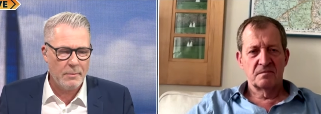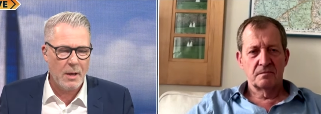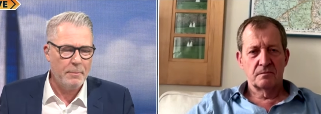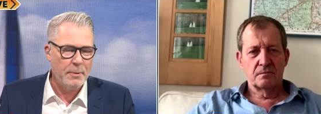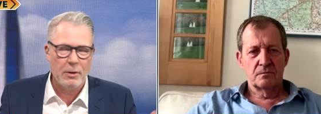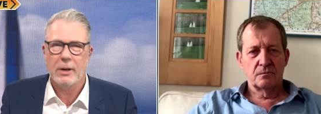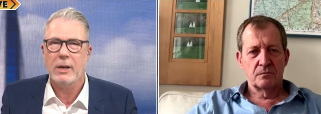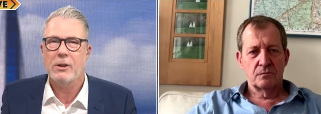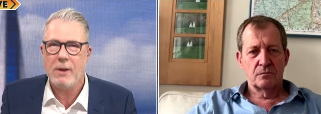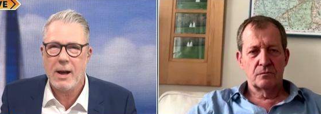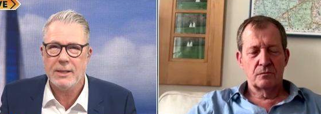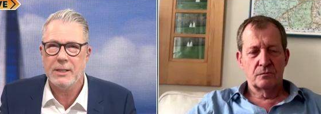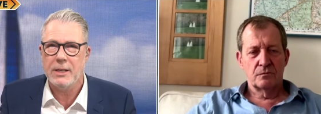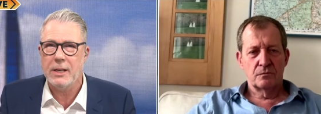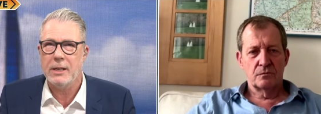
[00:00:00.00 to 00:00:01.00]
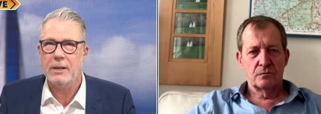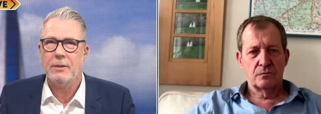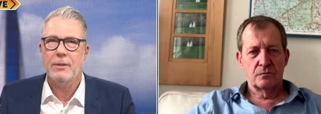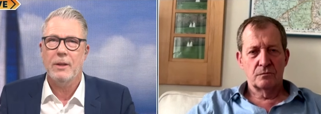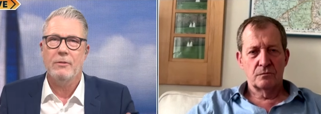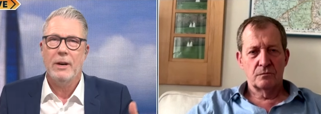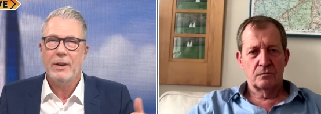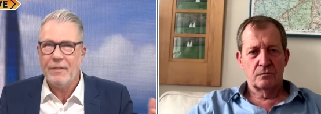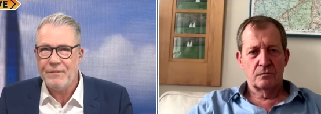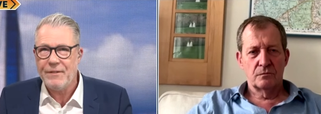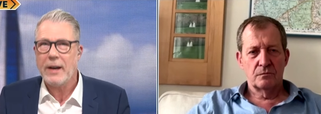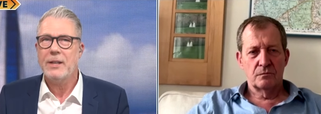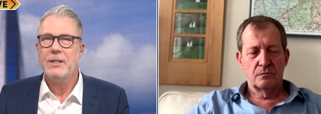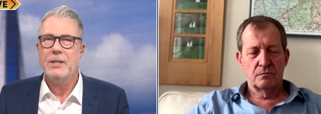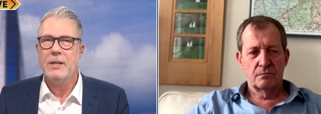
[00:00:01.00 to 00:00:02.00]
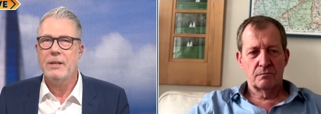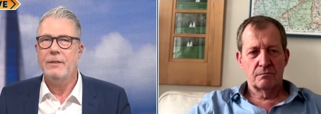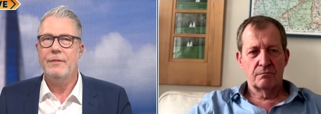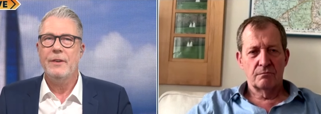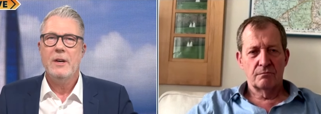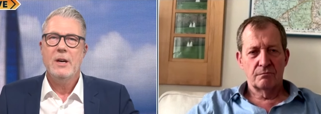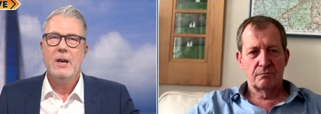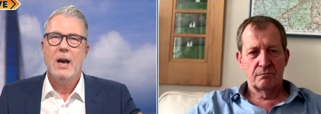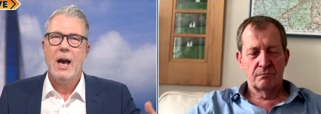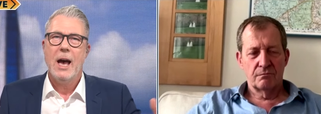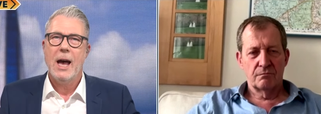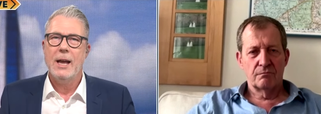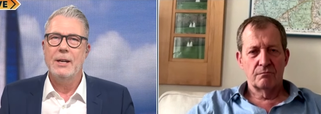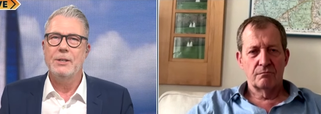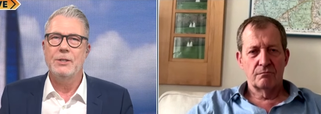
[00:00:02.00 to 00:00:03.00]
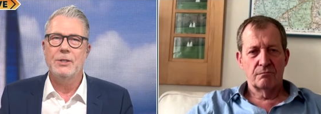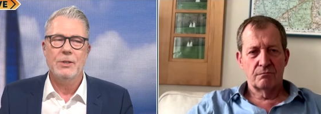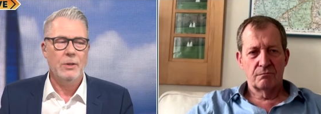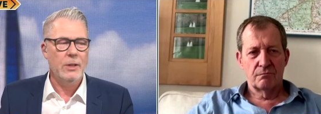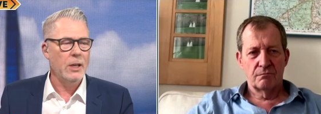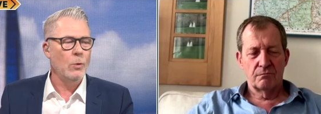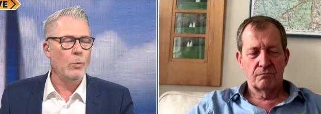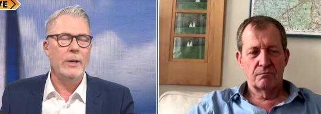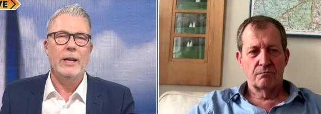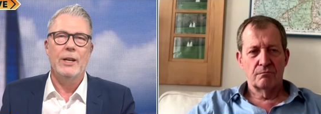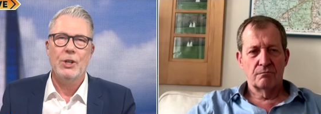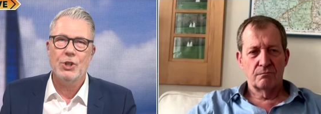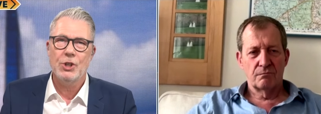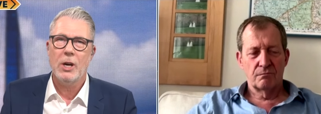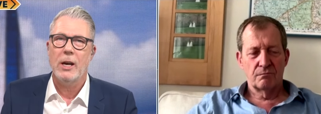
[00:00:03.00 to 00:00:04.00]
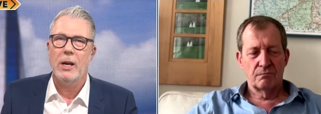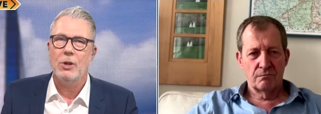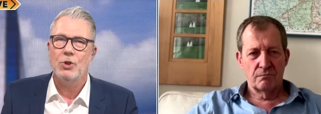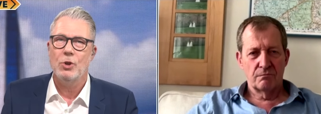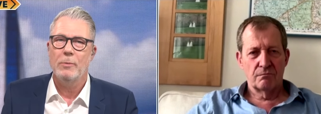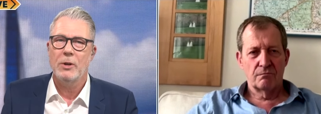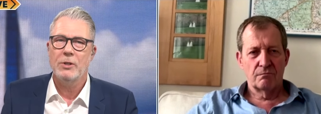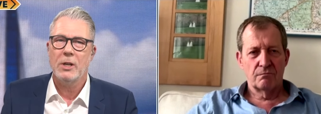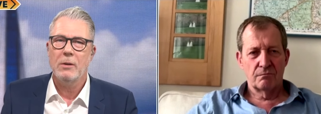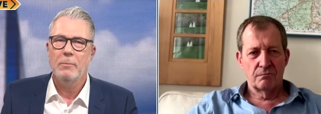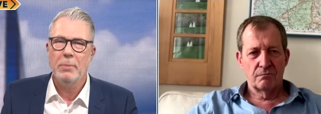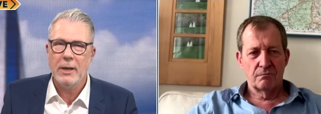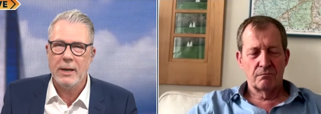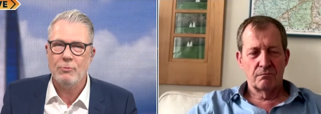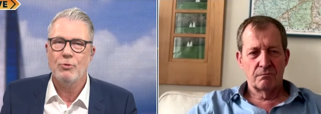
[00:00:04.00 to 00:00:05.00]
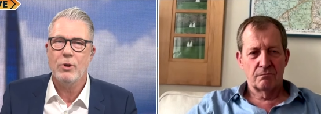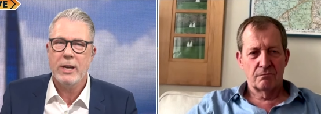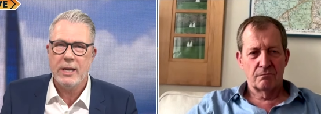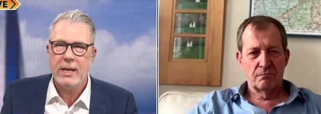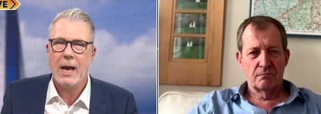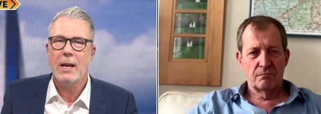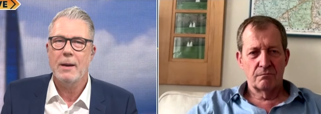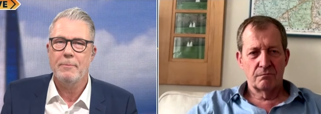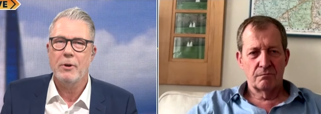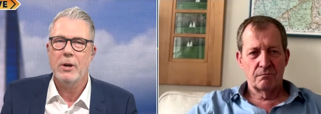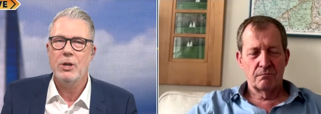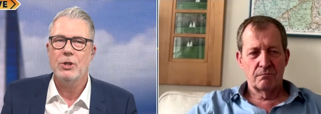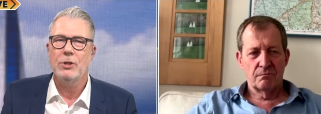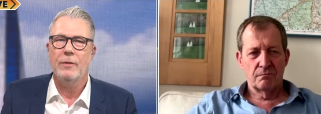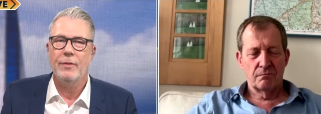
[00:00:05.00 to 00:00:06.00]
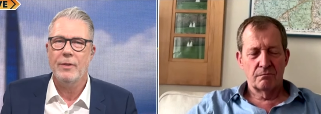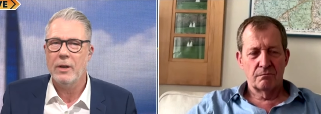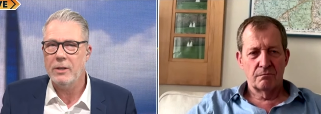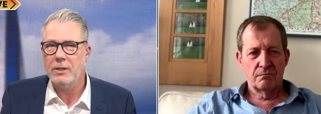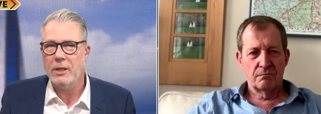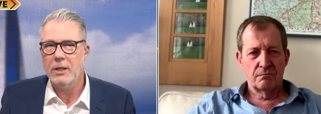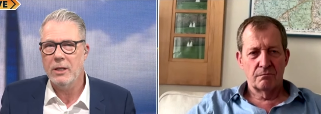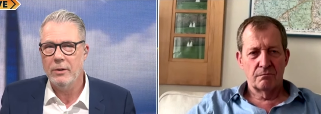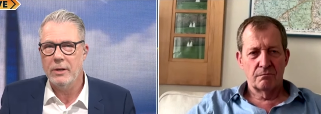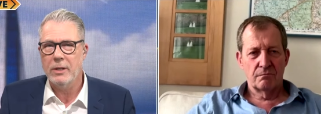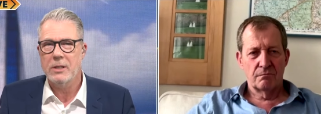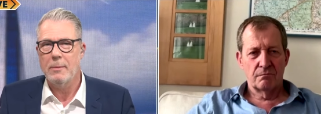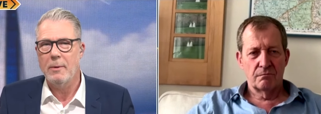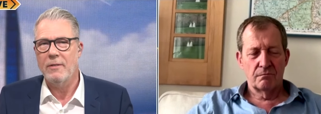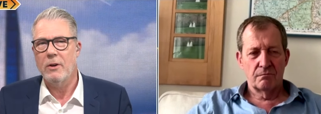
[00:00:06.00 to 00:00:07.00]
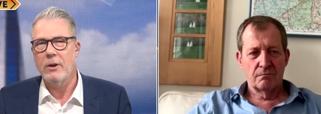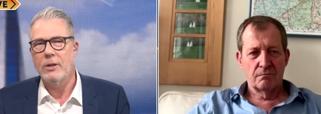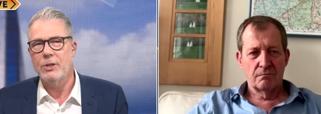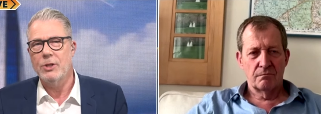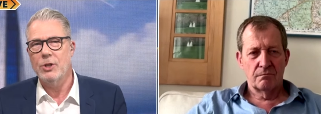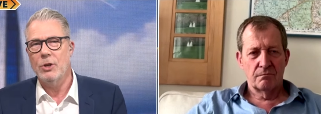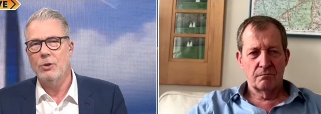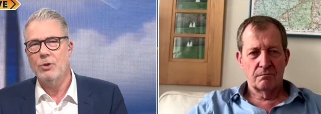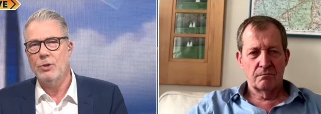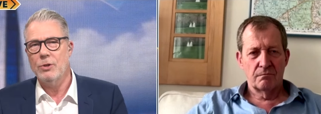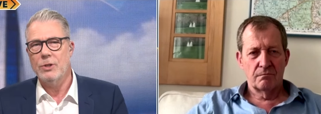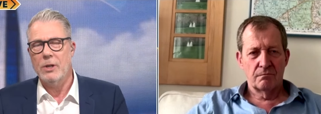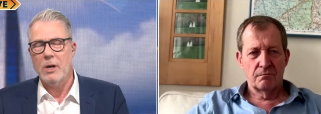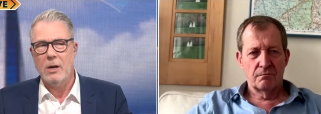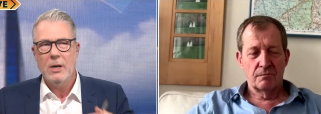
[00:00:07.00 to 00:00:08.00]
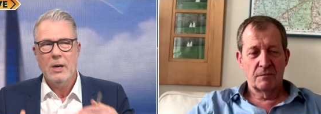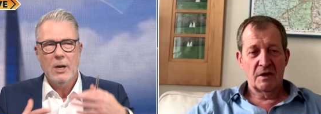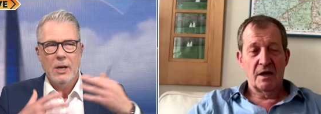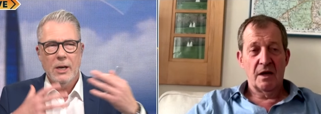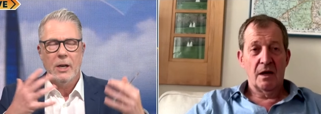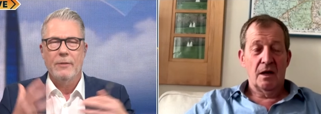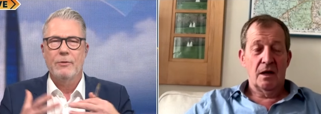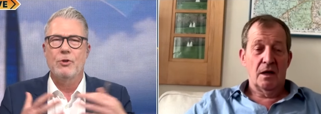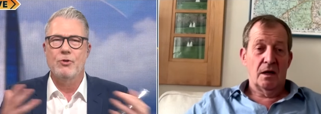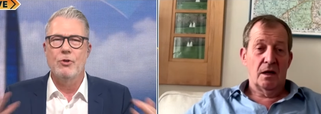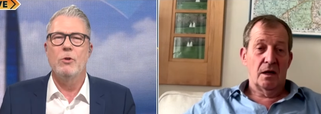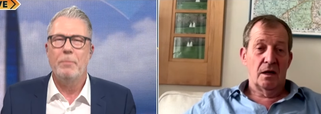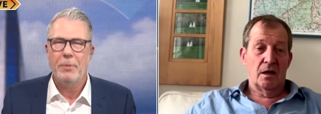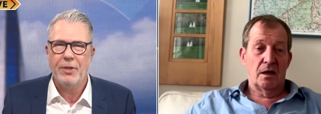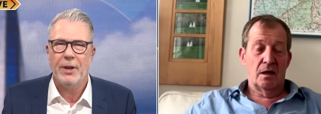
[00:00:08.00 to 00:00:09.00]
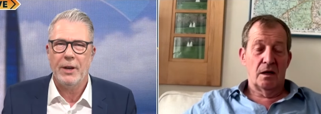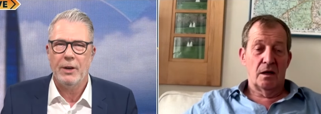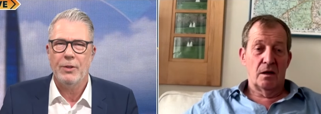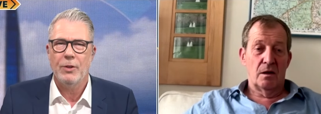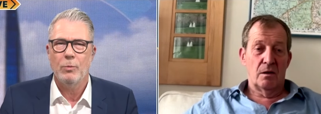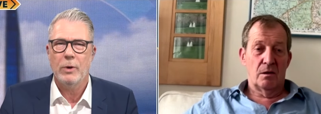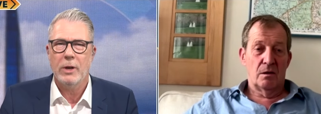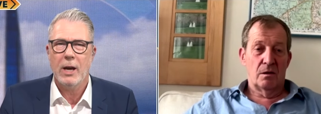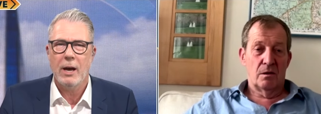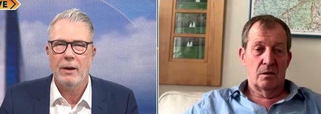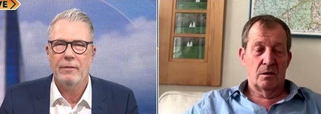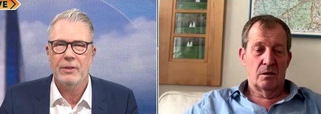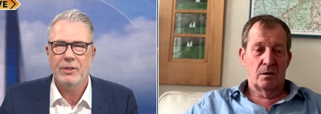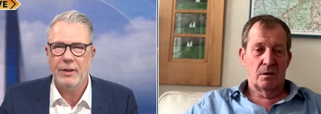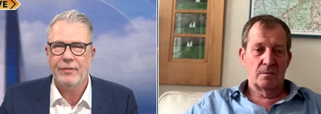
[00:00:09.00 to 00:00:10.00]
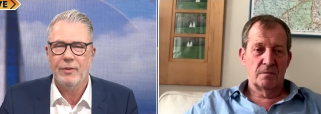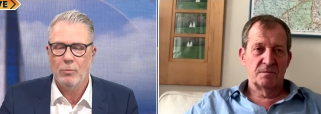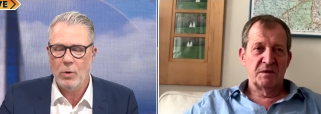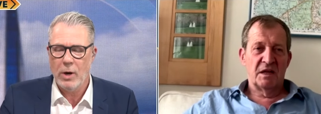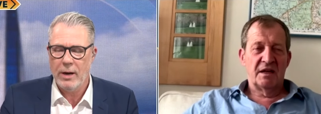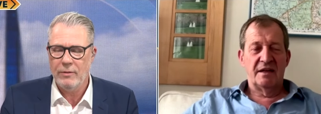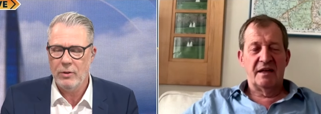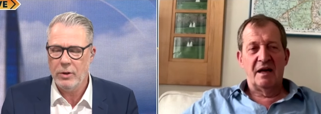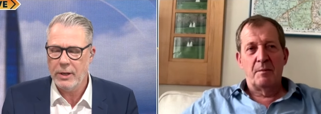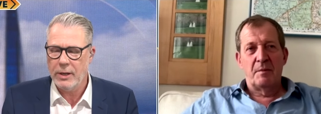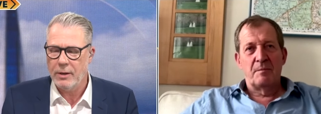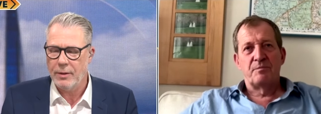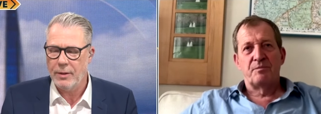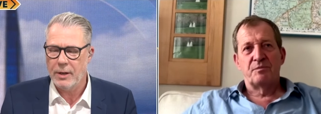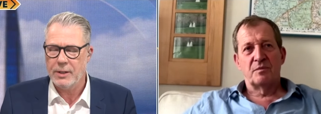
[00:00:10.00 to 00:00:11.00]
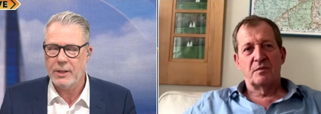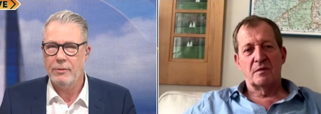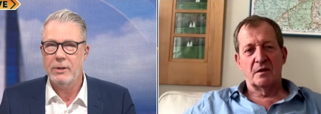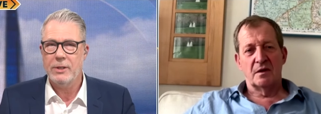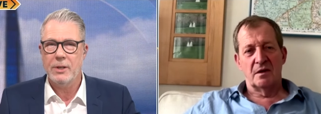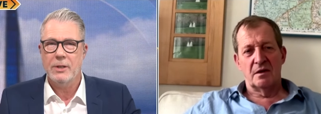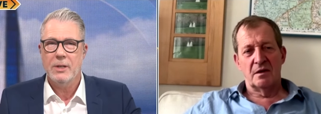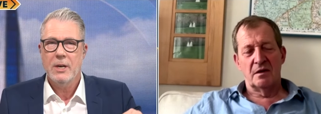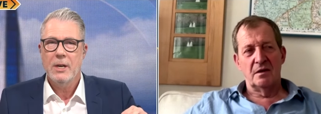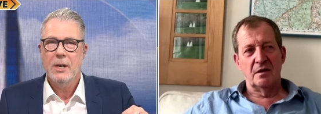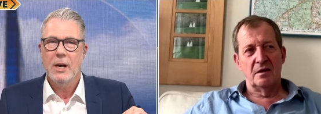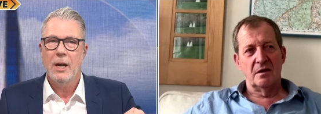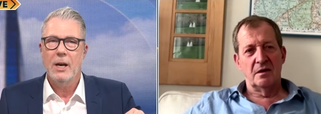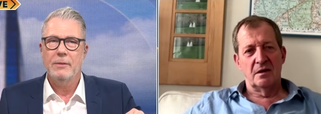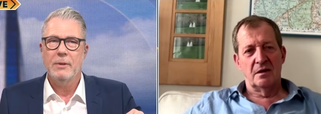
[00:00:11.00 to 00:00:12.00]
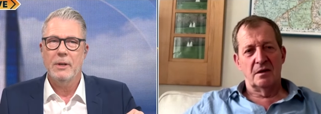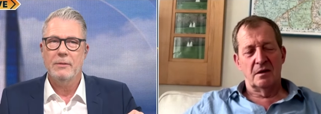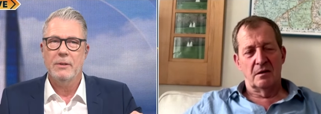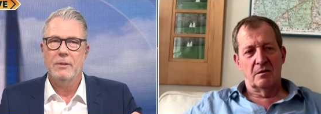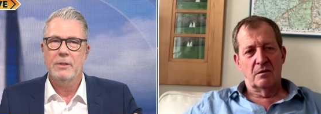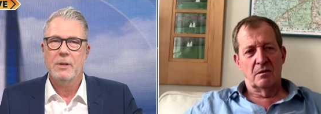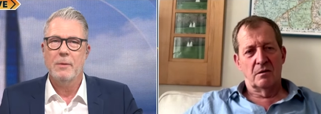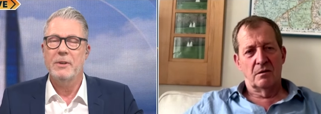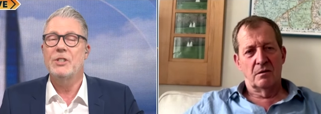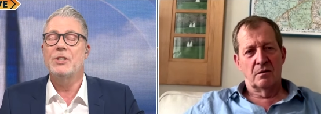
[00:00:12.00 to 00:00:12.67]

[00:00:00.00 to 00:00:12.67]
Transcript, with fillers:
Speaker 1: bureaucratic, they're ineffective, and, we need a change, almost a complete recalibration of things, including some of our institutions and our kind of groupthink that we have, a different way of looking at things. There is something